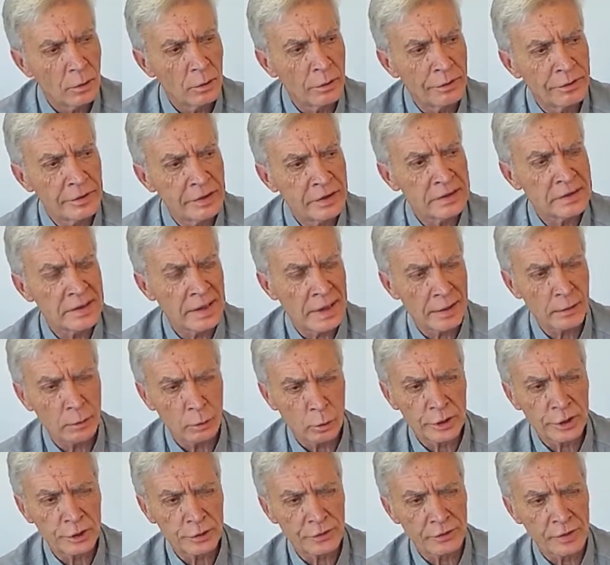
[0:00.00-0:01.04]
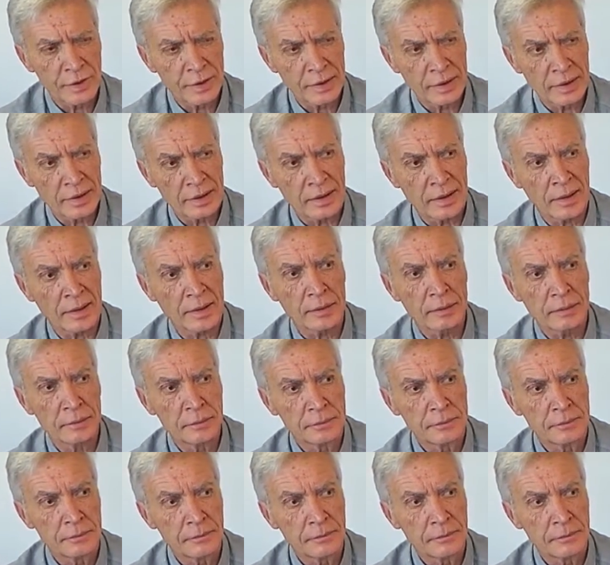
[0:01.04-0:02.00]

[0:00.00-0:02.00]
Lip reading: Or is that wishful thinking?